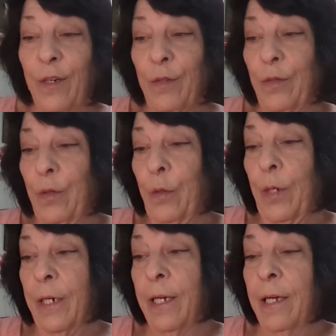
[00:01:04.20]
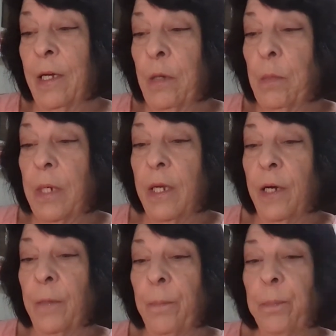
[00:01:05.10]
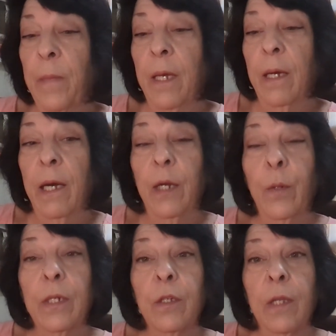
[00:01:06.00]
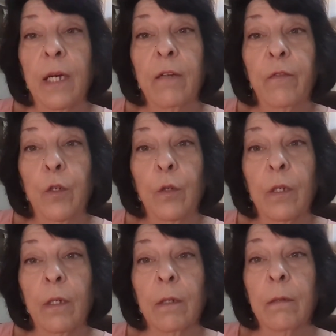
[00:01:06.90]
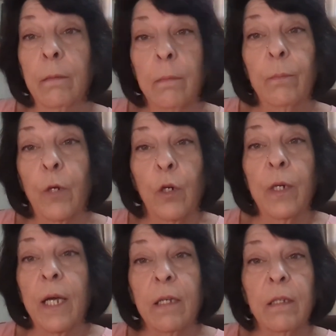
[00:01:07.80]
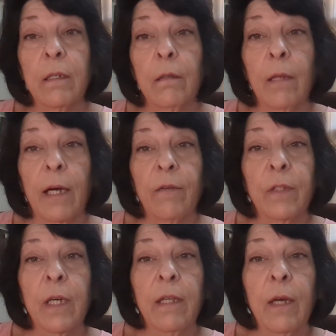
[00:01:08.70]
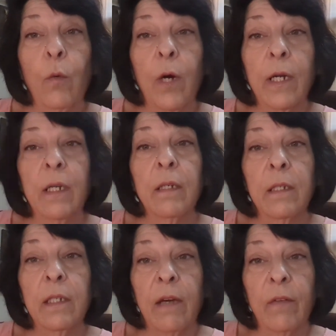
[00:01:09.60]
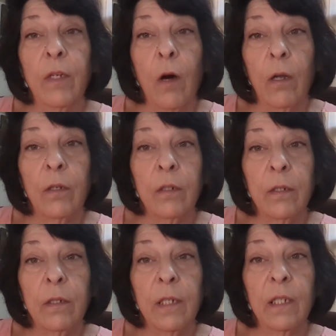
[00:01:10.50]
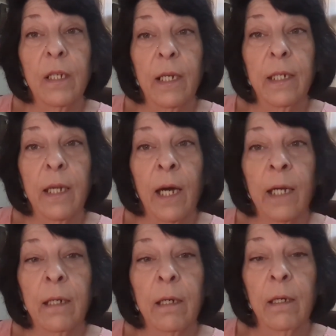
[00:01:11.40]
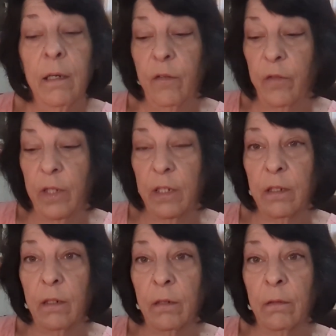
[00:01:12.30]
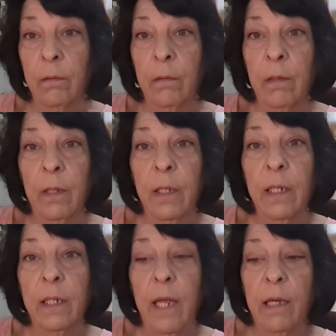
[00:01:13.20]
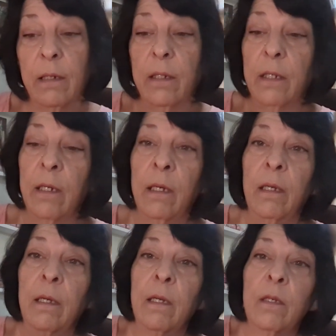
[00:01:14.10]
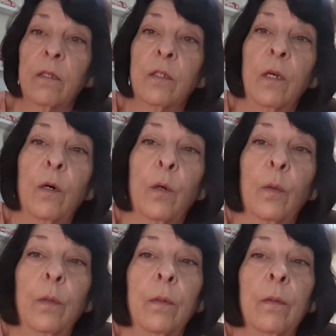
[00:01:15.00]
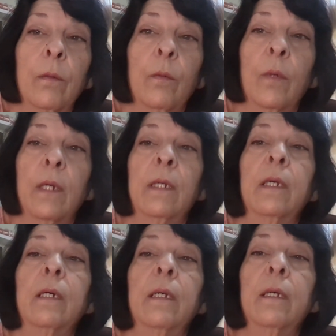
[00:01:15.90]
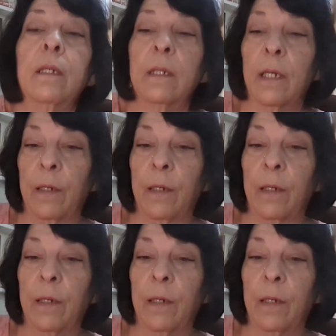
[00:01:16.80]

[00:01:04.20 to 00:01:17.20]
go so quick. But anyway, so they had a few little bird nests left and they wanted $7, $6.99 for these little nests. So what I did is